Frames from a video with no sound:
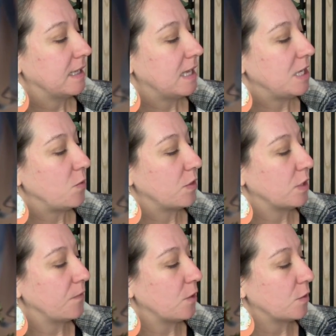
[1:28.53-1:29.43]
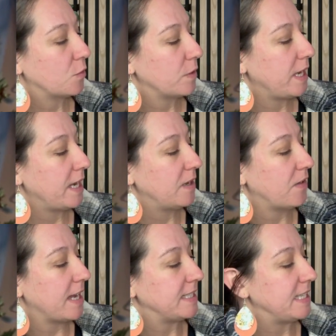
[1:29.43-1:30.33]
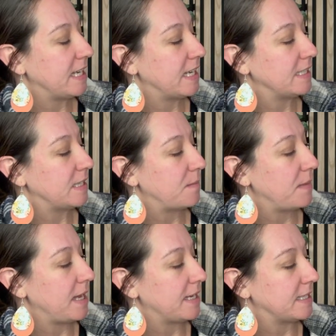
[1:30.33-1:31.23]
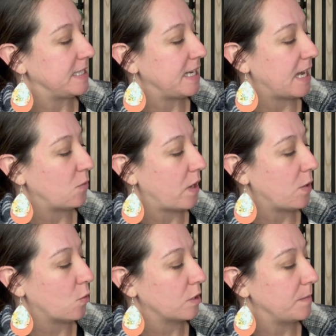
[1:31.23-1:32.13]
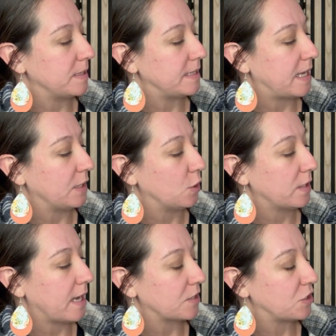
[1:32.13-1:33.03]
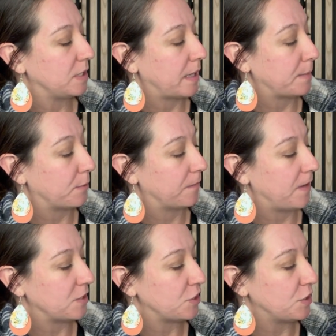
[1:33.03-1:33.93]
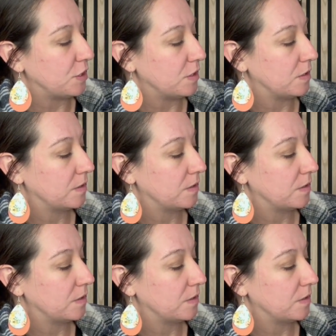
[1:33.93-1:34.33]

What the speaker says: and you're looking for a creative idea to make DIY ornaments that look actually like professional.